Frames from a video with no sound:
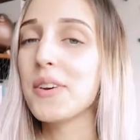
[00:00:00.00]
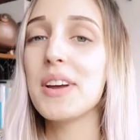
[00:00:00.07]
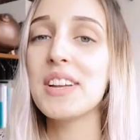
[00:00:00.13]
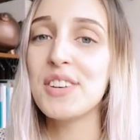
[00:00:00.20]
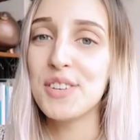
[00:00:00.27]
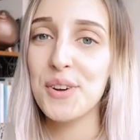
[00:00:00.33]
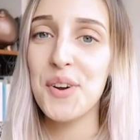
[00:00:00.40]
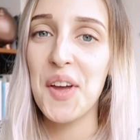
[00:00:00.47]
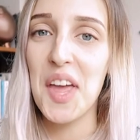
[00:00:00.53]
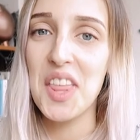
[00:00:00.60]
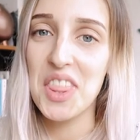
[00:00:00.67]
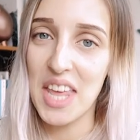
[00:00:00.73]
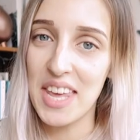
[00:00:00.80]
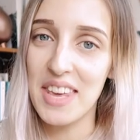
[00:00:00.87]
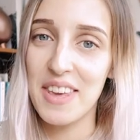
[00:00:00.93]
So
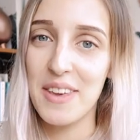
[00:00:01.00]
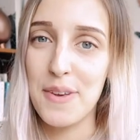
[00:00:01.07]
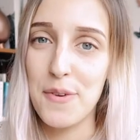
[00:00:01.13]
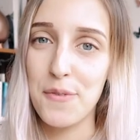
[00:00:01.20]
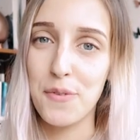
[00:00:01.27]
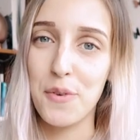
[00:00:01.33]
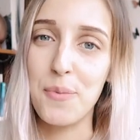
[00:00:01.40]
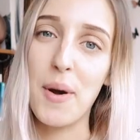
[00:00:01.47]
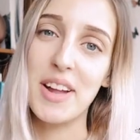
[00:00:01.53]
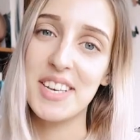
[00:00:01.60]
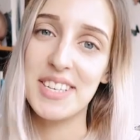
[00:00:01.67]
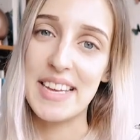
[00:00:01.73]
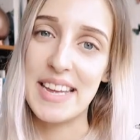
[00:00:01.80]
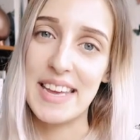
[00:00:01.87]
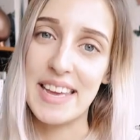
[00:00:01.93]
enjoy, thank you for
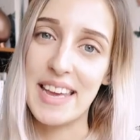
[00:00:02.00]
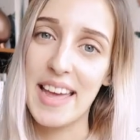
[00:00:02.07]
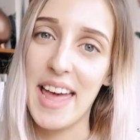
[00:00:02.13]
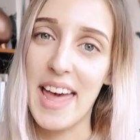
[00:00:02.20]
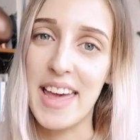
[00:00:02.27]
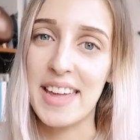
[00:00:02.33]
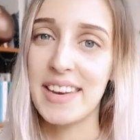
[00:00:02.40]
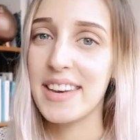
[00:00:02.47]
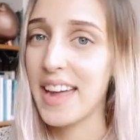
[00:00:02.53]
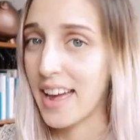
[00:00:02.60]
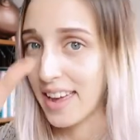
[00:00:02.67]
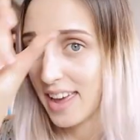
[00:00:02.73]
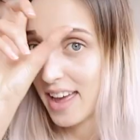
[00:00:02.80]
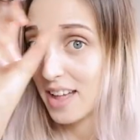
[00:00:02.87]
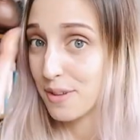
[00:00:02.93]
watching, and
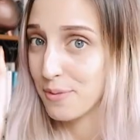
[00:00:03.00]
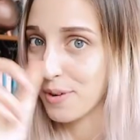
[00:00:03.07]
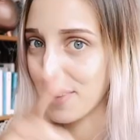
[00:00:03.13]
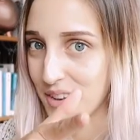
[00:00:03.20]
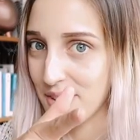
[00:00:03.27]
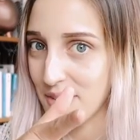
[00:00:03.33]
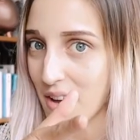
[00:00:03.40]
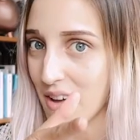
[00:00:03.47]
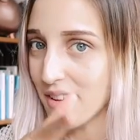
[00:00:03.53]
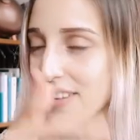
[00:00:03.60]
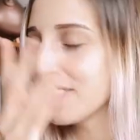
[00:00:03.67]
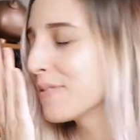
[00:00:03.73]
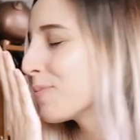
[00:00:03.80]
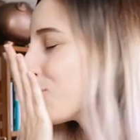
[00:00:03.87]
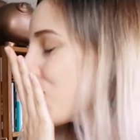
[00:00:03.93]
I L-word you all.
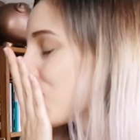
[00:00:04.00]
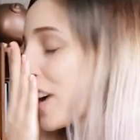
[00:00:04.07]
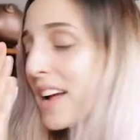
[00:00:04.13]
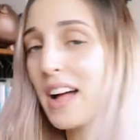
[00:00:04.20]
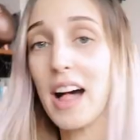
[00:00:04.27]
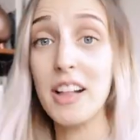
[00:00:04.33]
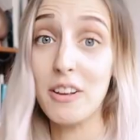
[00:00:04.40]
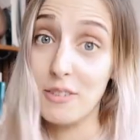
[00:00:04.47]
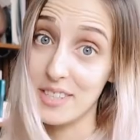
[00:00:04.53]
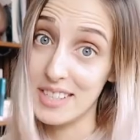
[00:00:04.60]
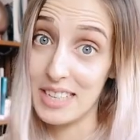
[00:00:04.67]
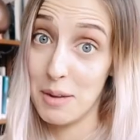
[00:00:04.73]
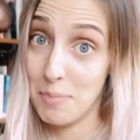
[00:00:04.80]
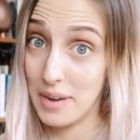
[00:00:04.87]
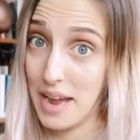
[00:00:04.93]
I'll go
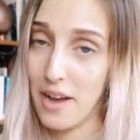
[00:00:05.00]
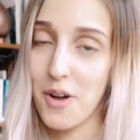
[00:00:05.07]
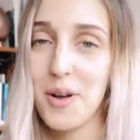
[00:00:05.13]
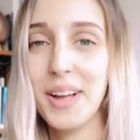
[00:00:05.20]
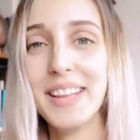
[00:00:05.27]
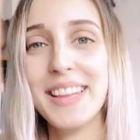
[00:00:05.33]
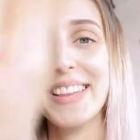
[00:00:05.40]
sleep now.